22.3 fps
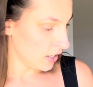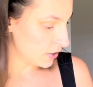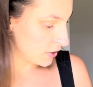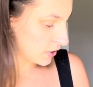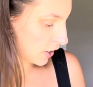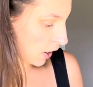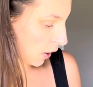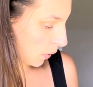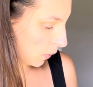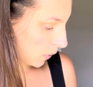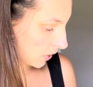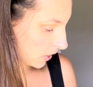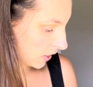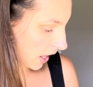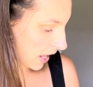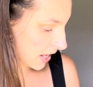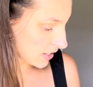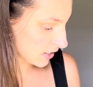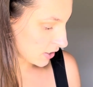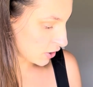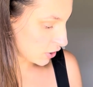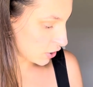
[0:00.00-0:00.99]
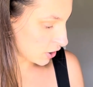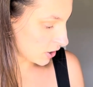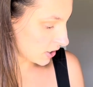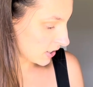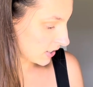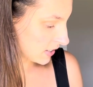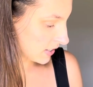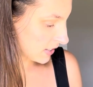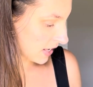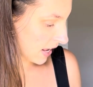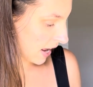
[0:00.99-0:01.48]
So let's
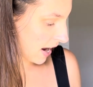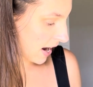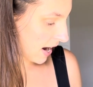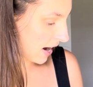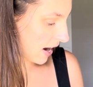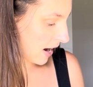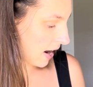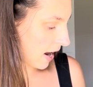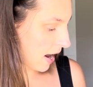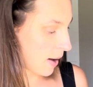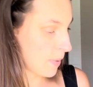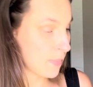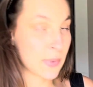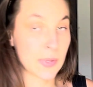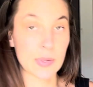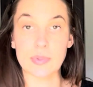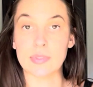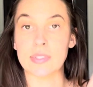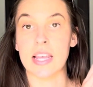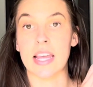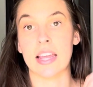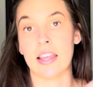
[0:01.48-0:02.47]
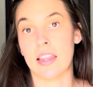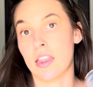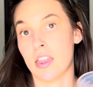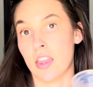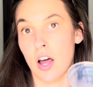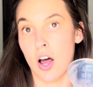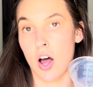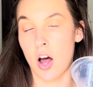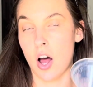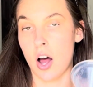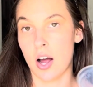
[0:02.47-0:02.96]
just say I'm using the
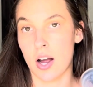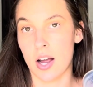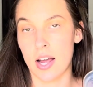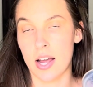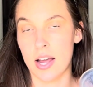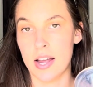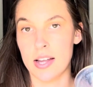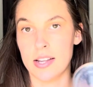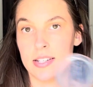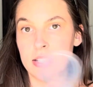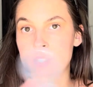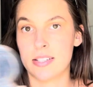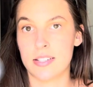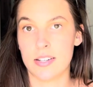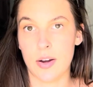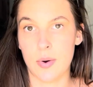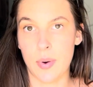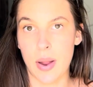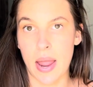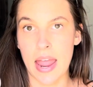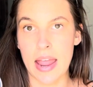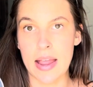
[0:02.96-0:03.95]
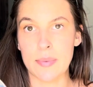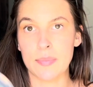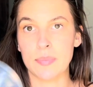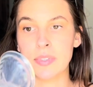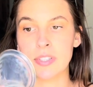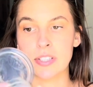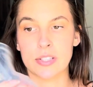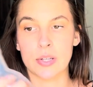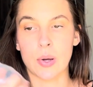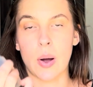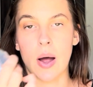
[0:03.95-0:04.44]
Haakaa, okay?
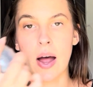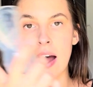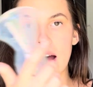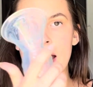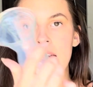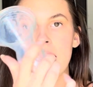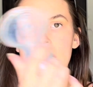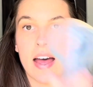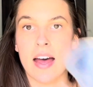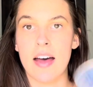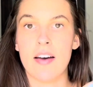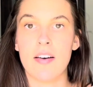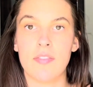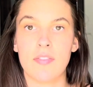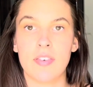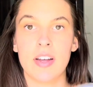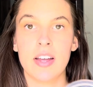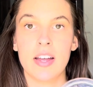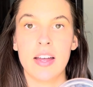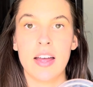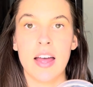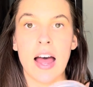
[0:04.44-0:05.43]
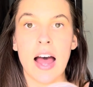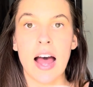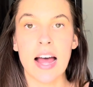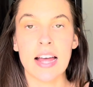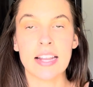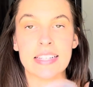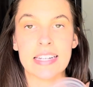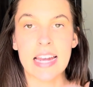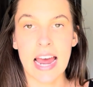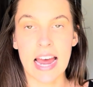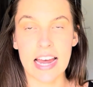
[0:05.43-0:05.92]
So I have
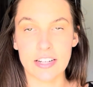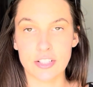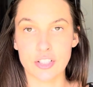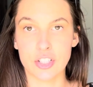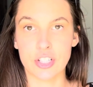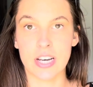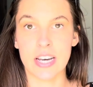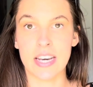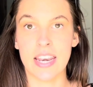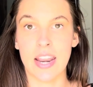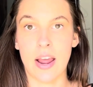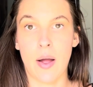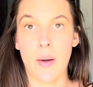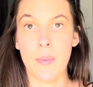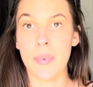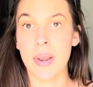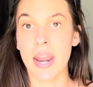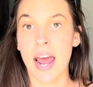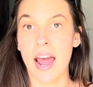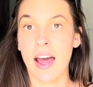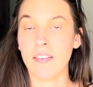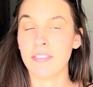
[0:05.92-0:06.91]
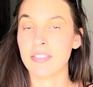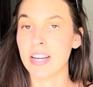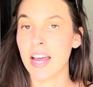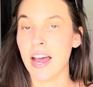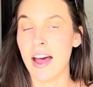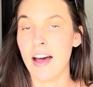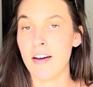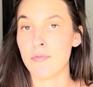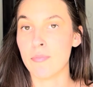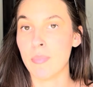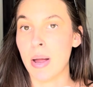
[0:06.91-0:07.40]
attached it. Now I'm gonna have to
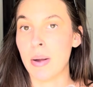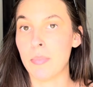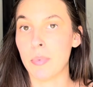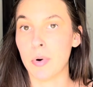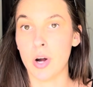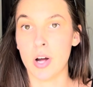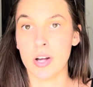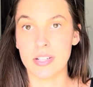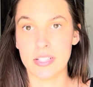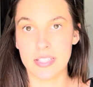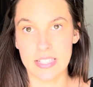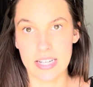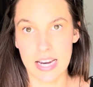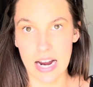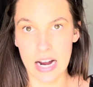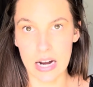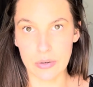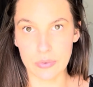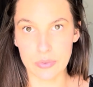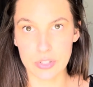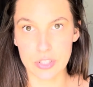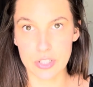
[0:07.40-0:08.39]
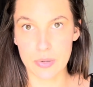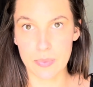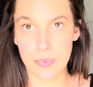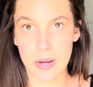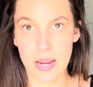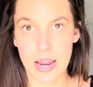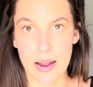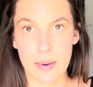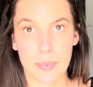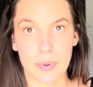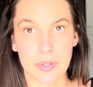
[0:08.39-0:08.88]
have my bra down to
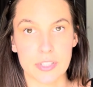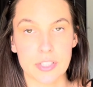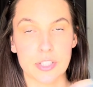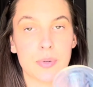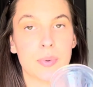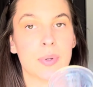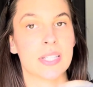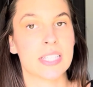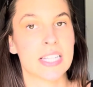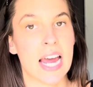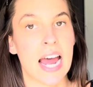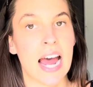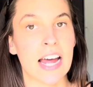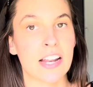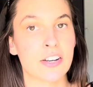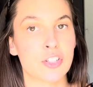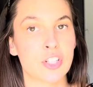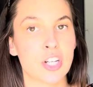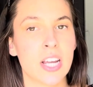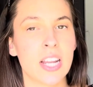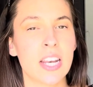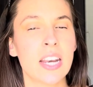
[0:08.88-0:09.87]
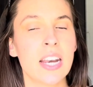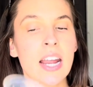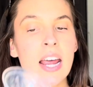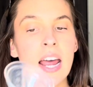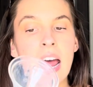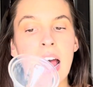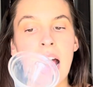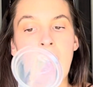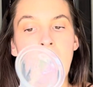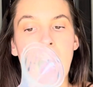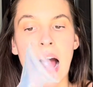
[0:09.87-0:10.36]
be able to attach it.
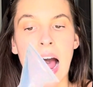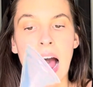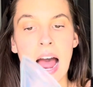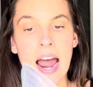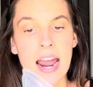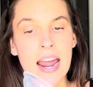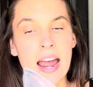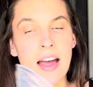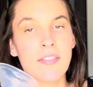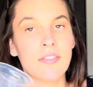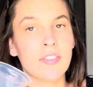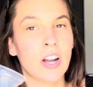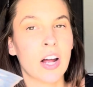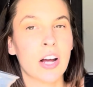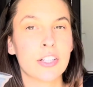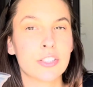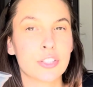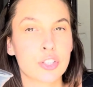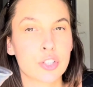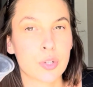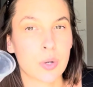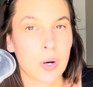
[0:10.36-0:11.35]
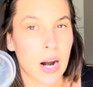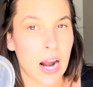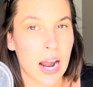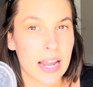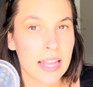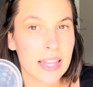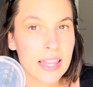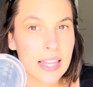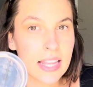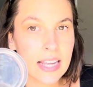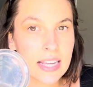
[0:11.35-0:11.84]
I have not
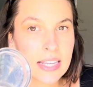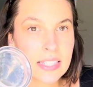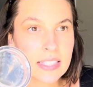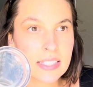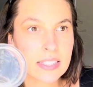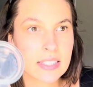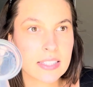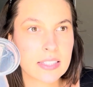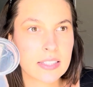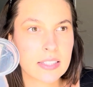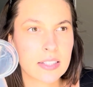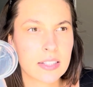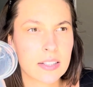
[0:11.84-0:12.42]
tried this.